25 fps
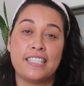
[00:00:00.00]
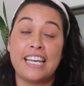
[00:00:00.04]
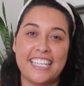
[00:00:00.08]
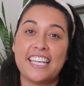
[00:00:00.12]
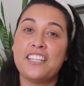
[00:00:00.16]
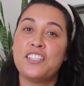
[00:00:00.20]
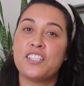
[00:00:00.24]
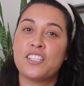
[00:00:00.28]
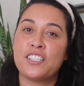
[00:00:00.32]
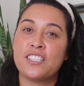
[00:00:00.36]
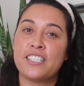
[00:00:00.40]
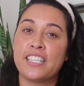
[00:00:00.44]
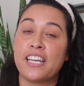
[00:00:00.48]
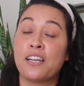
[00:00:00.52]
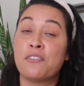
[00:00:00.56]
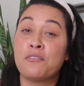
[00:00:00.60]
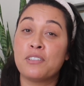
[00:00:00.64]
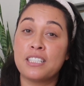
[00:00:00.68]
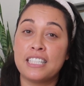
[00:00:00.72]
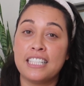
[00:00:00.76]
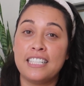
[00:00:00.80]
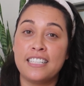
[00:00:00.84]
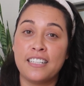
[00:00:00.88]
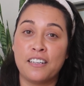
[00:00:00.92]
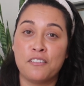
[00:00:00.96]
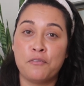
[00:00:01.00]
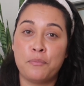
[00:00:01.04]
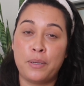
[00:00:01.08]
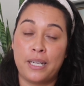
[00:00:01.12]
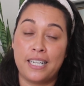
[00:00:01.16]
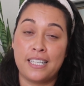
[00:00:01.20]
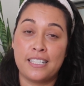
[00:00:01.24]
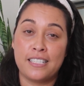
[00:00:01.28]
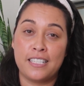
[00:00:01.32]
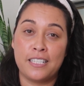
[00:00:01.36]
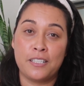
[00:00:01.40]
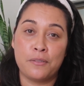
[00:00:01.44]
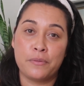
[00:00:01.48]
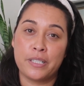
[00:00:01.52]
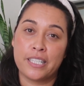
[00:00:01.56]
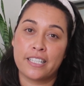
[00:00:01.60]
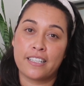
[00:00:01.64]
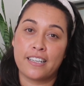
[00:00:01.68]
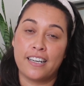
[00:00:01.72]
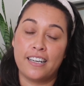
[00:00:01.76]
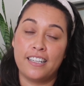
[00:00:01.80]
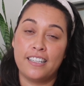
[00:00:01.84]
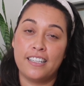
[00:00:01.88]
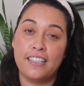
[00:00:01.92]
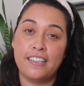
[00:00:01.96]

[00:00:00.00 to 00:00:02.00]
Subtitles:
As you can see, I really love painting with color.